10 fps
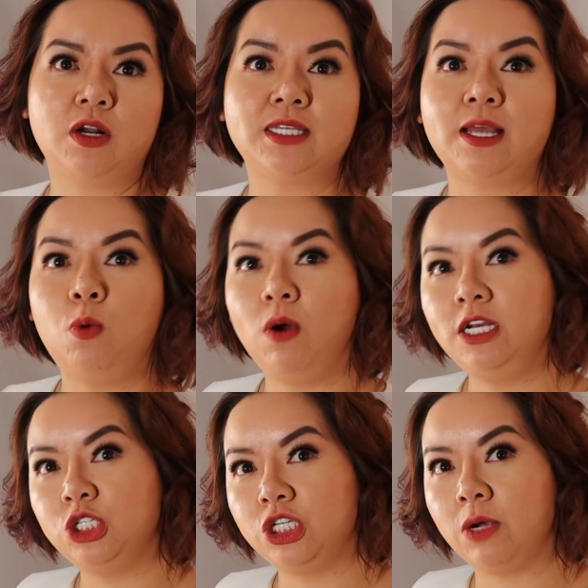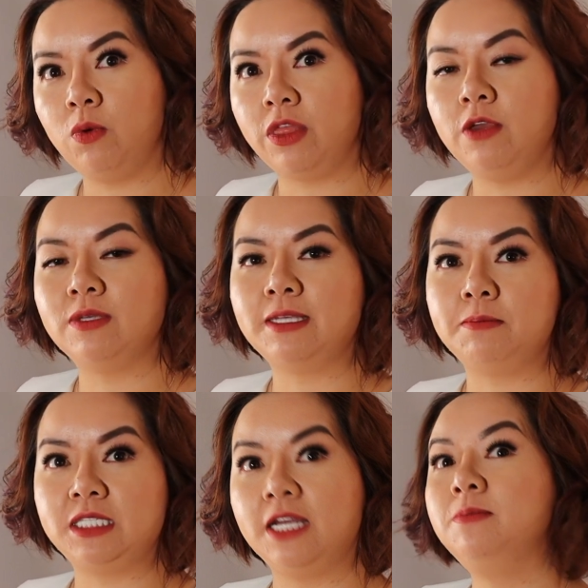because I want to share with you
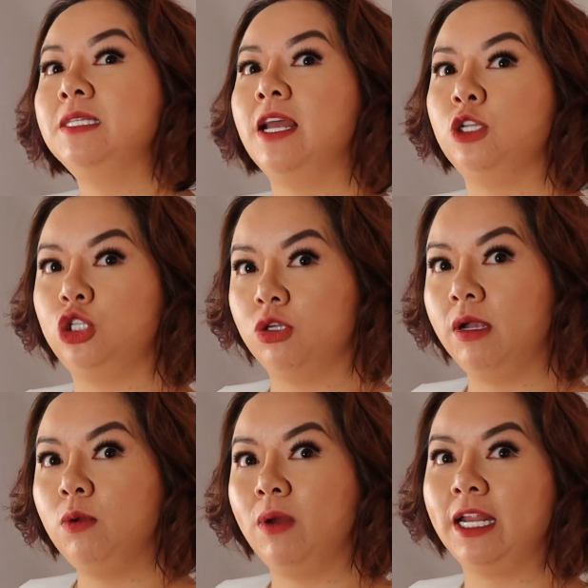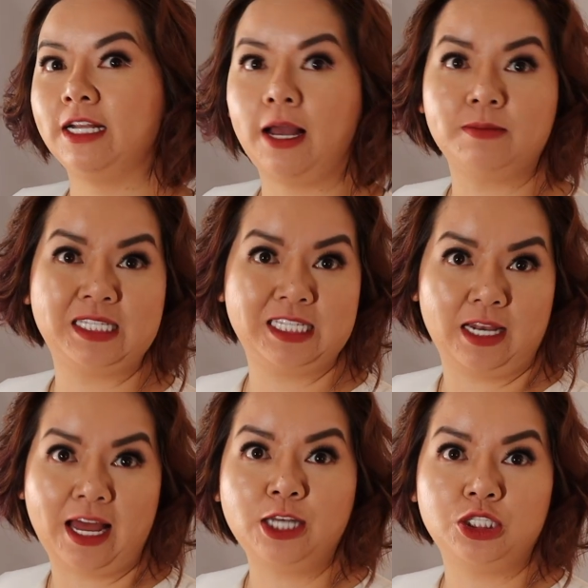some tips and tricks when it comes to
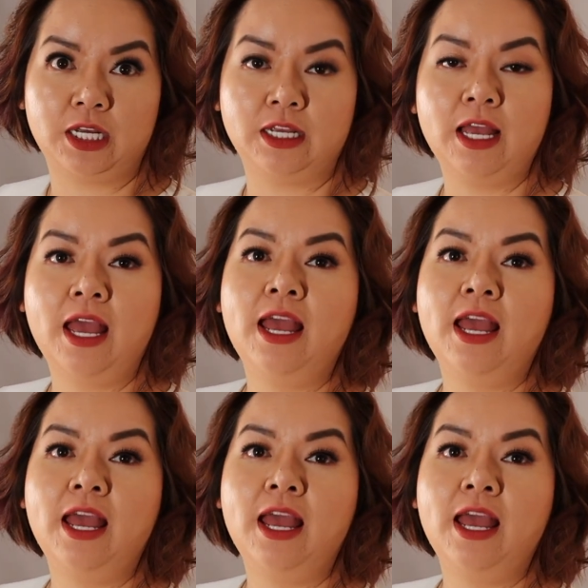lashing,